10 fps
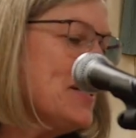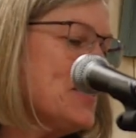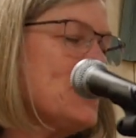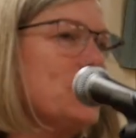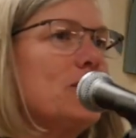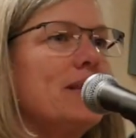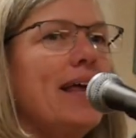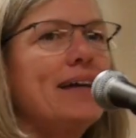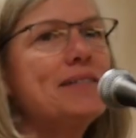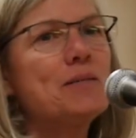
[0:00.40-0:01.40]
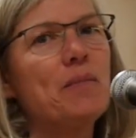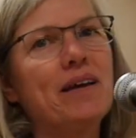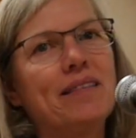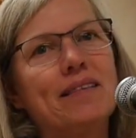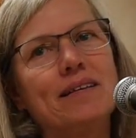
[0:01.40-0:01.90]
So last
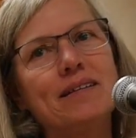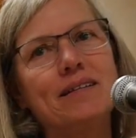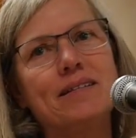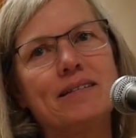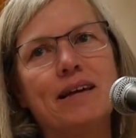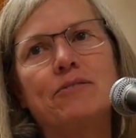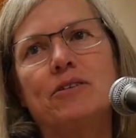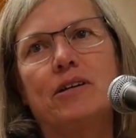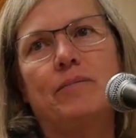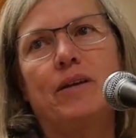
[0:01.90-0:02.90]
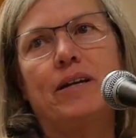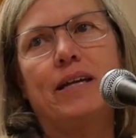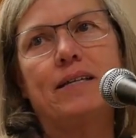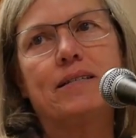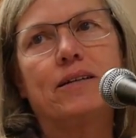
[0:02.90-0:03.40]
month, several
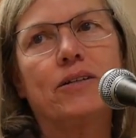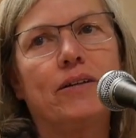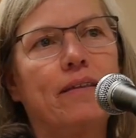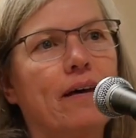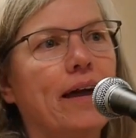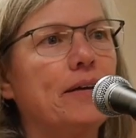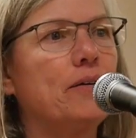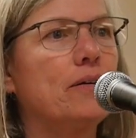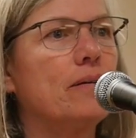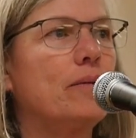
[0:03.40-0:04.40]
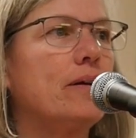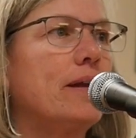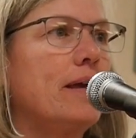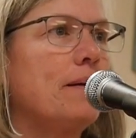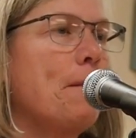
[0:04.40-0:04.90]
communities, including the haiku
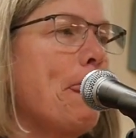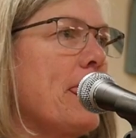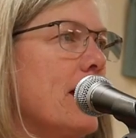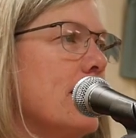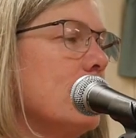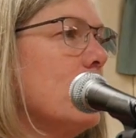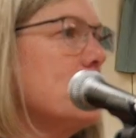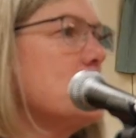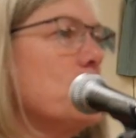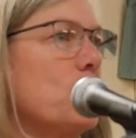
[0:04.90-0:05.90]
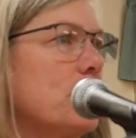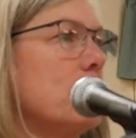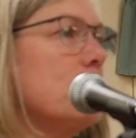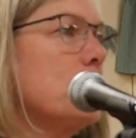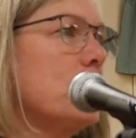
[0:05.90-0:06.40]
community, lost a wonderful